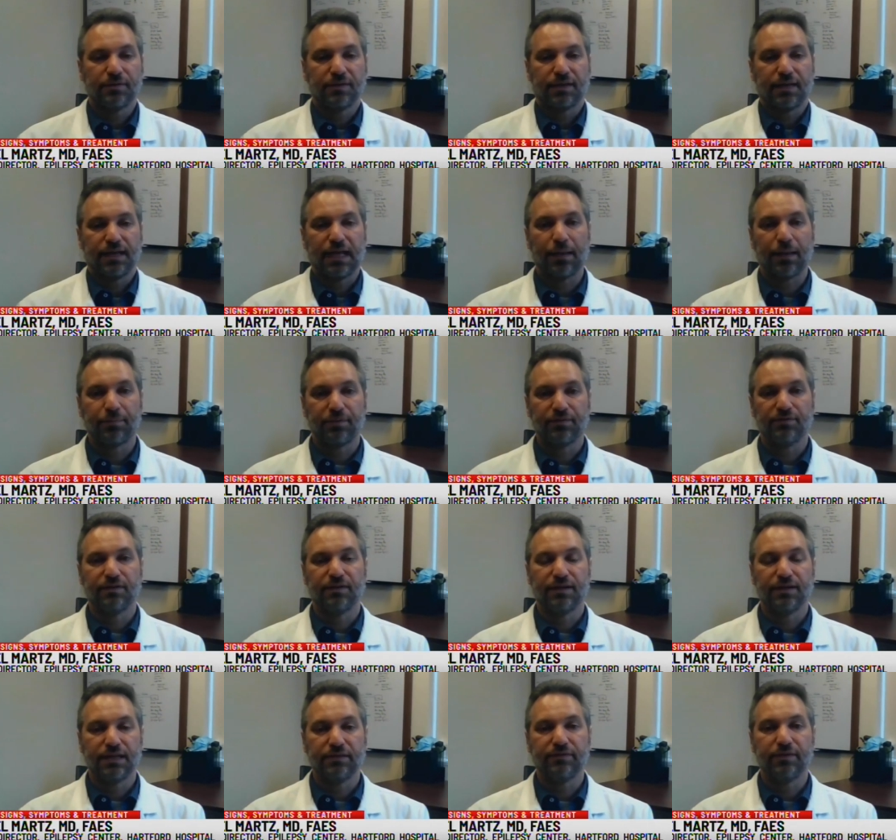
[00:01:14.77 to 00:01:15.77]
that happens in
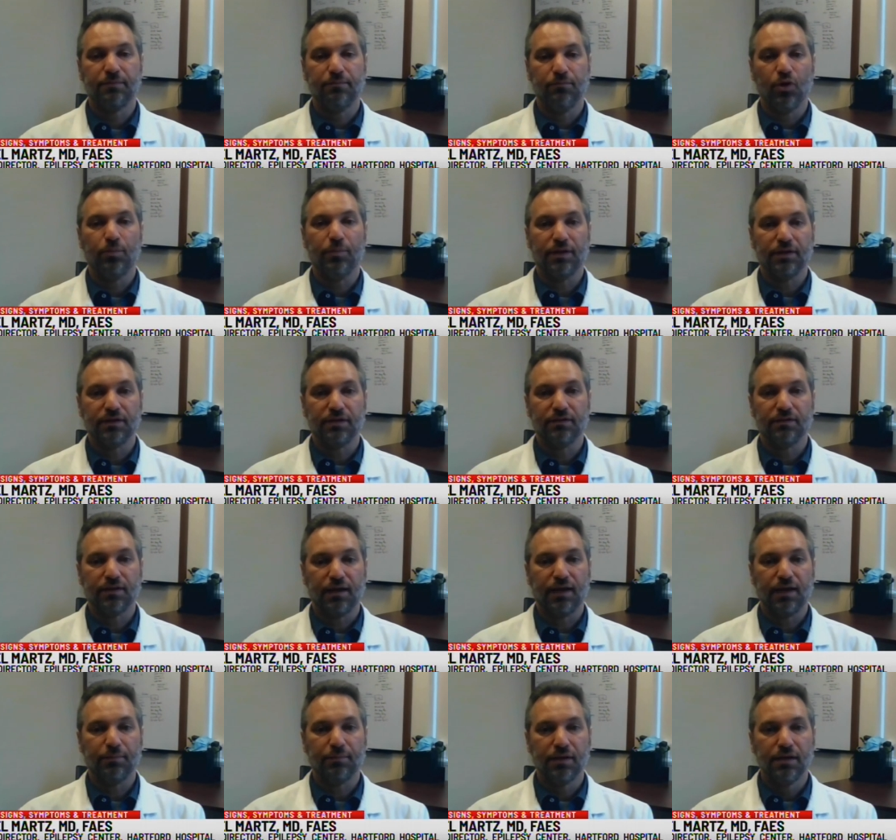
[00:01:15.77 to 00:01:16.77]
a given moment in
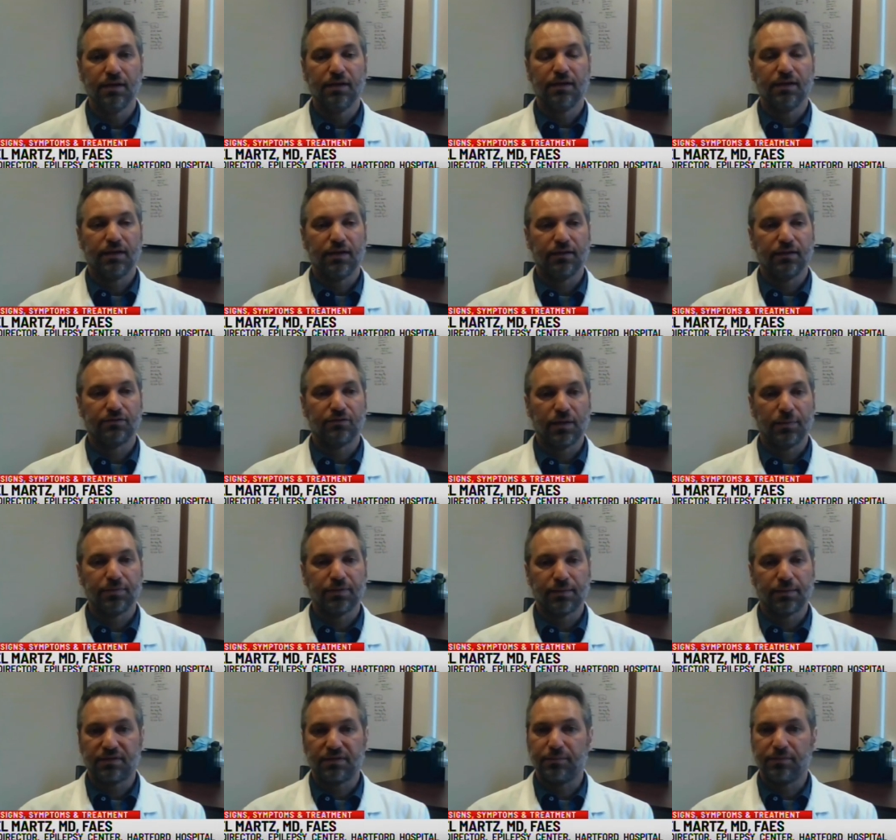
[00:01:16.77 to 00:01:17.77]
time. And so
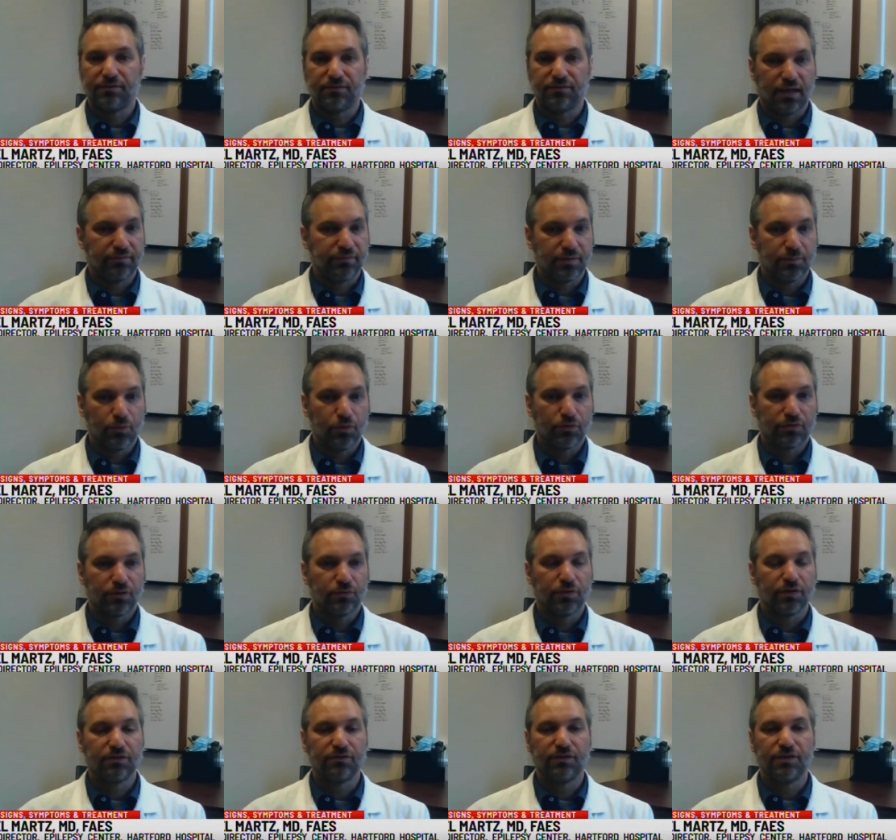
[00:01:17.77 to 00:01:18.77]
epilepsy means having more than
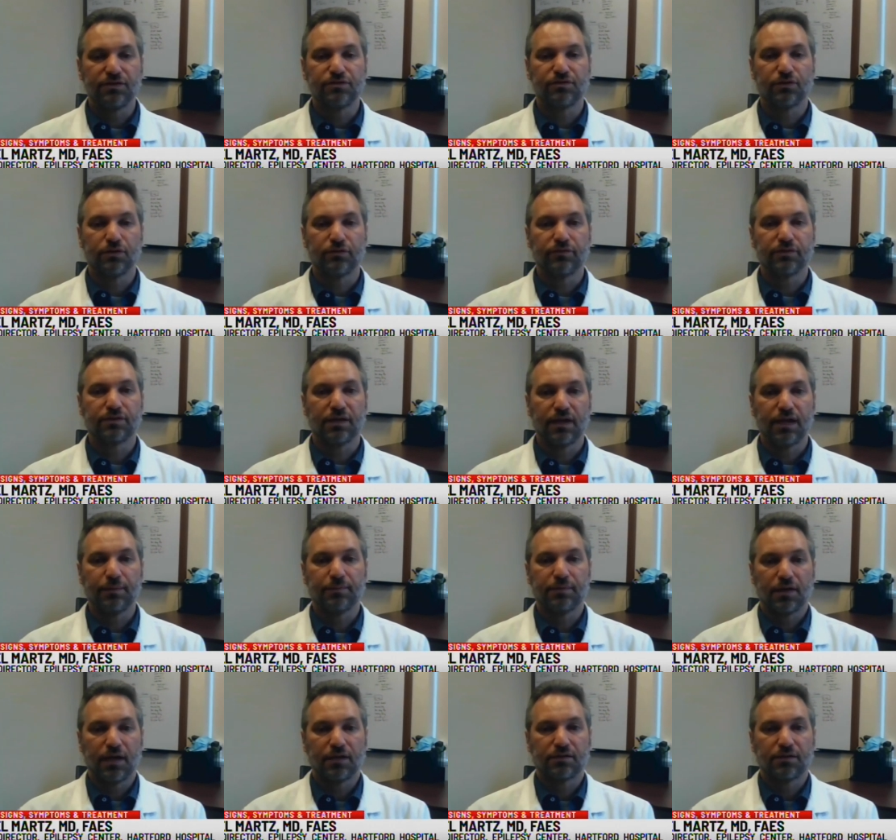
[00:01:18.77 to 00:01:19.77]
one seizure over time,
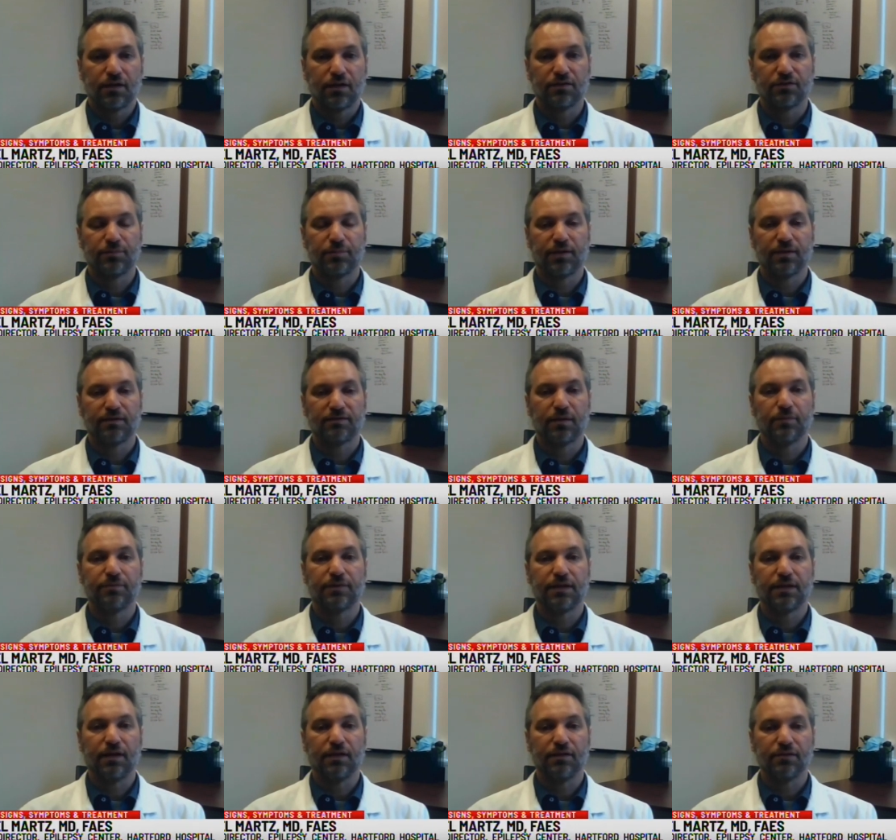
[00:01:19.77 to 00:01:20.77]
not caused by
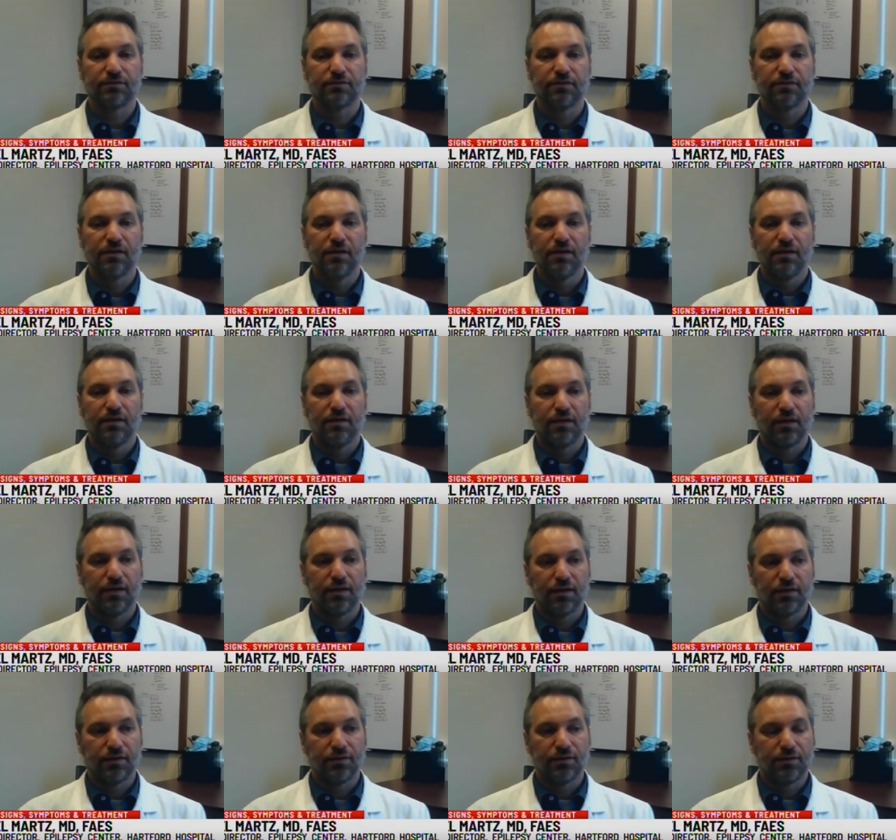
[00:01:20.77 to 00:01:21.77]
something else.
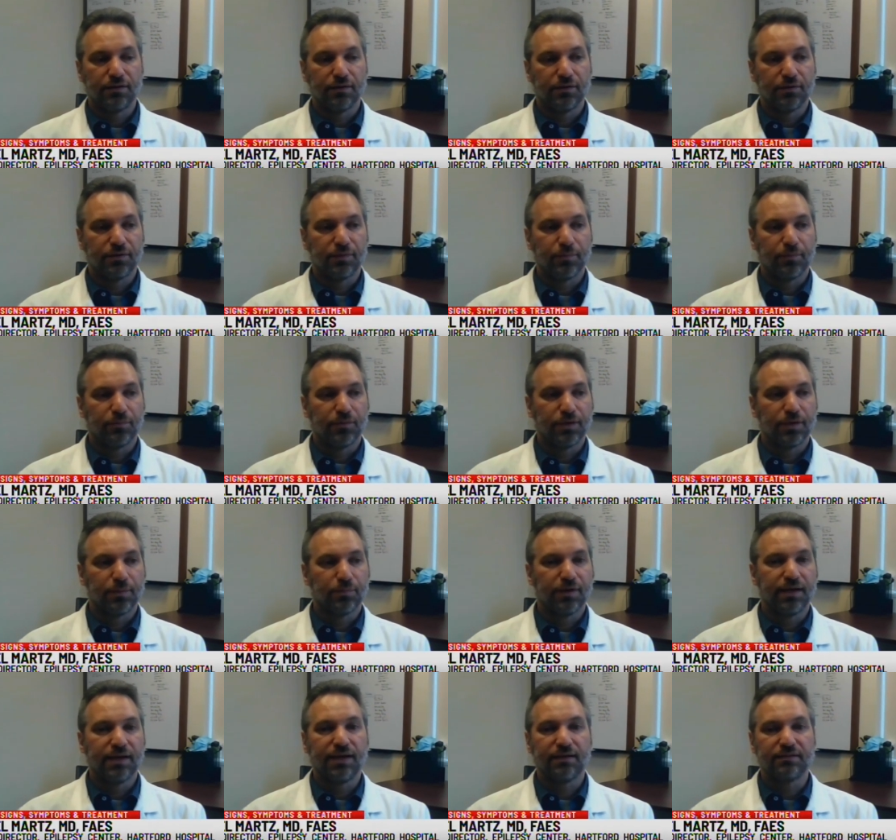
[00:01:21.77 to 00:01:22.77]
Uh, you know, the, when a
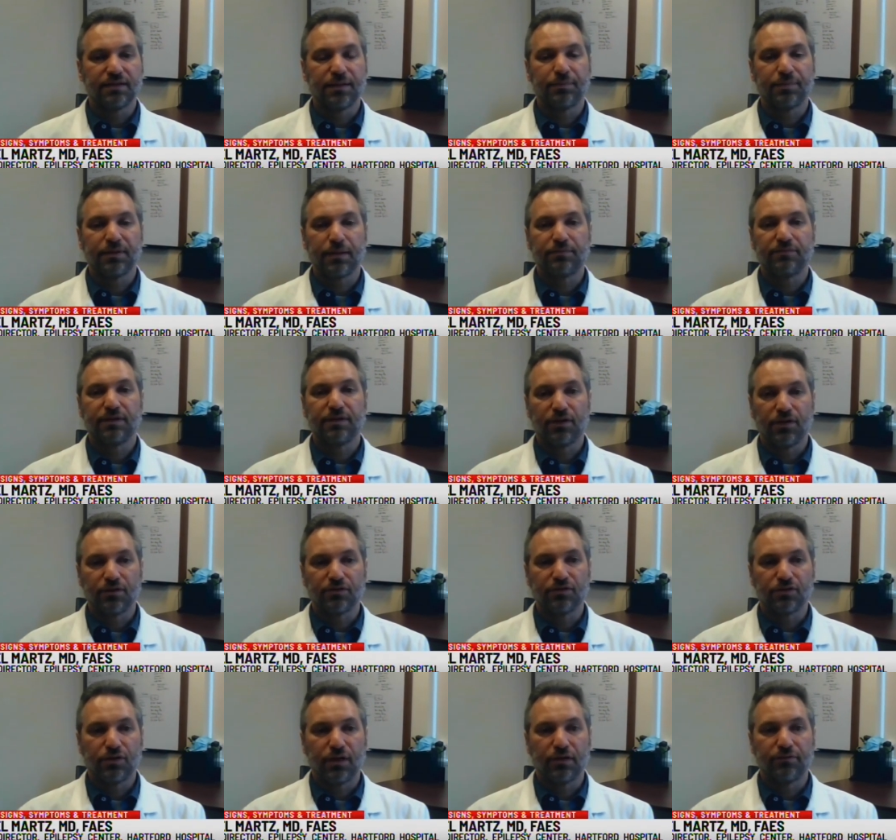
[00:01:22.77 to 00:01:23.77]
brain has epilepsy, it
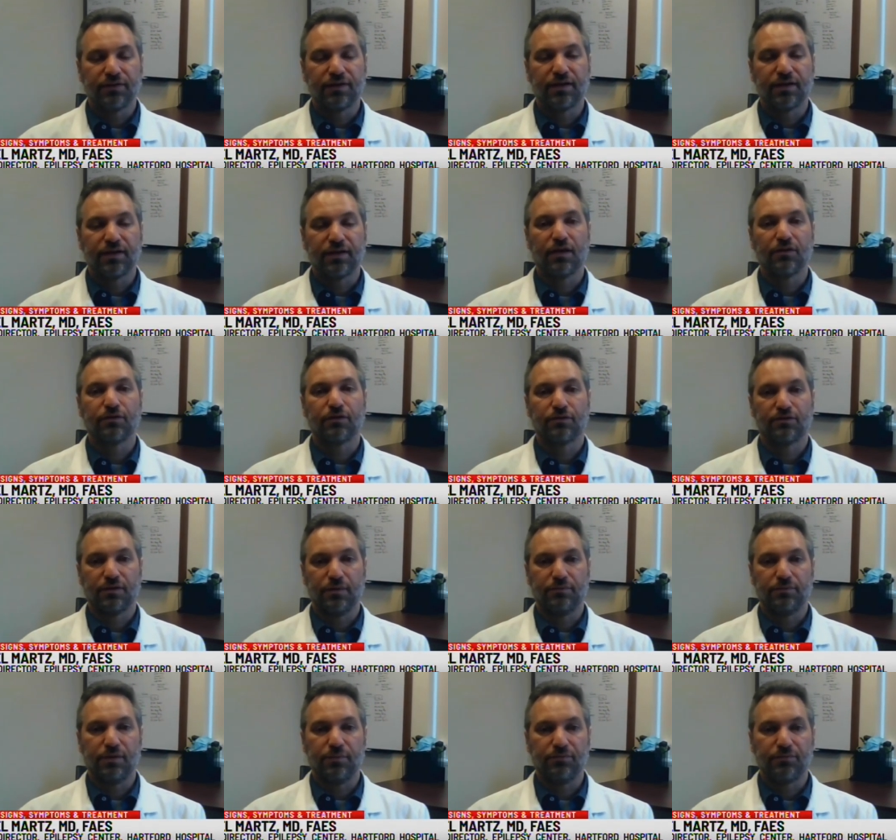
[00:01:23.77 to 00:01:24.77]
also often has other
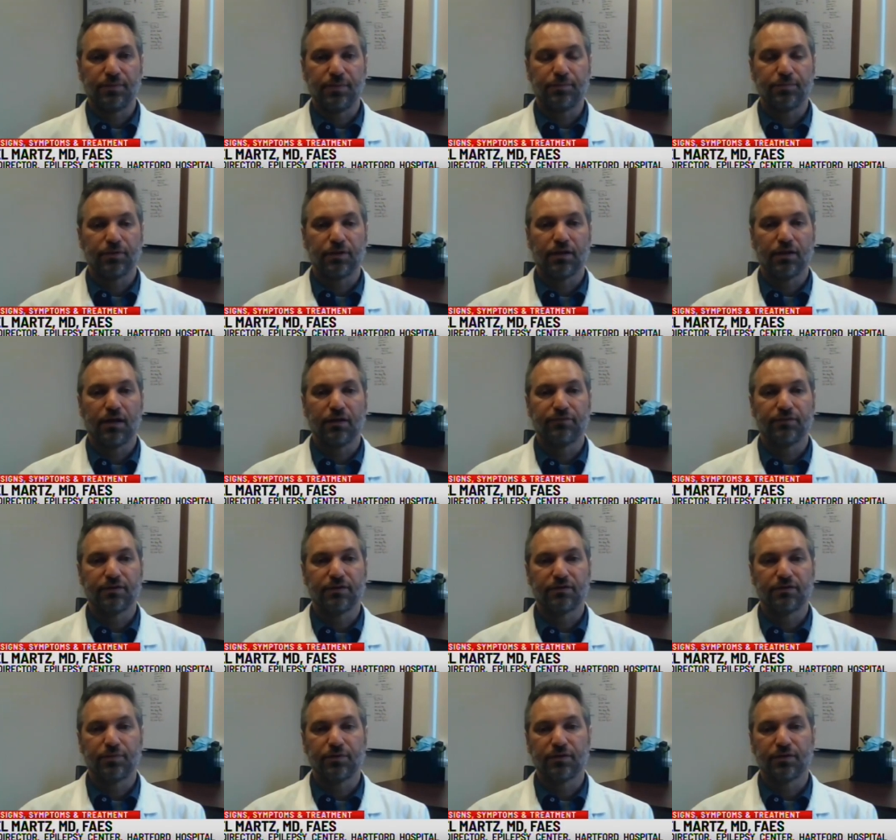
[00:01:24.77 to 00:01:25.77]
symptoms. People often
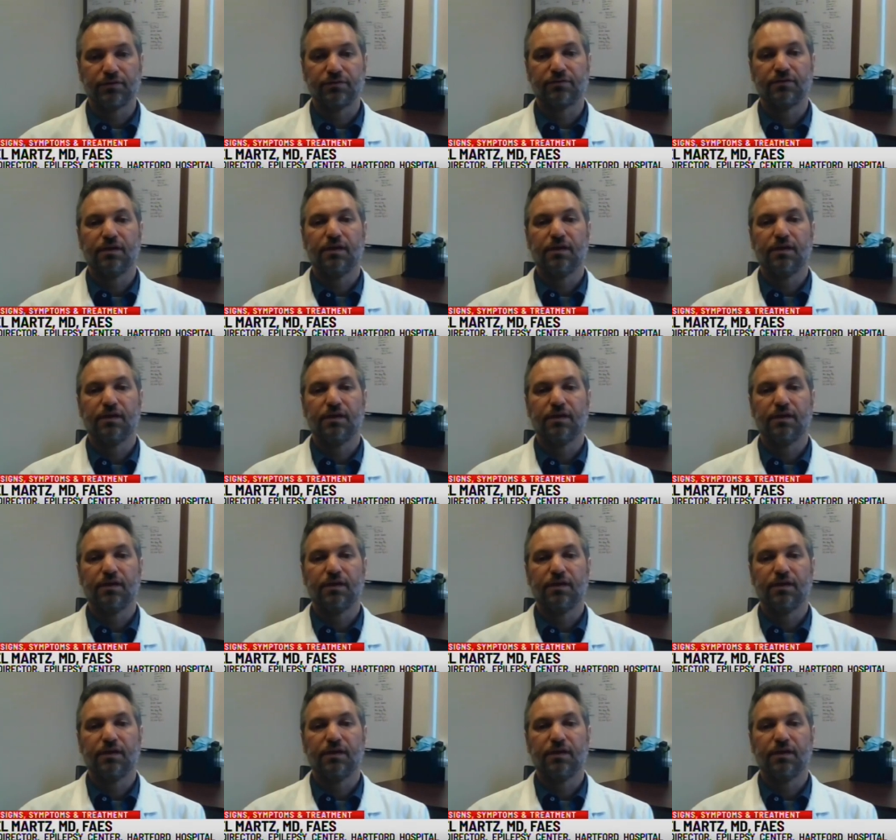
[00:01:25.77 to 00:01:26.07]
experience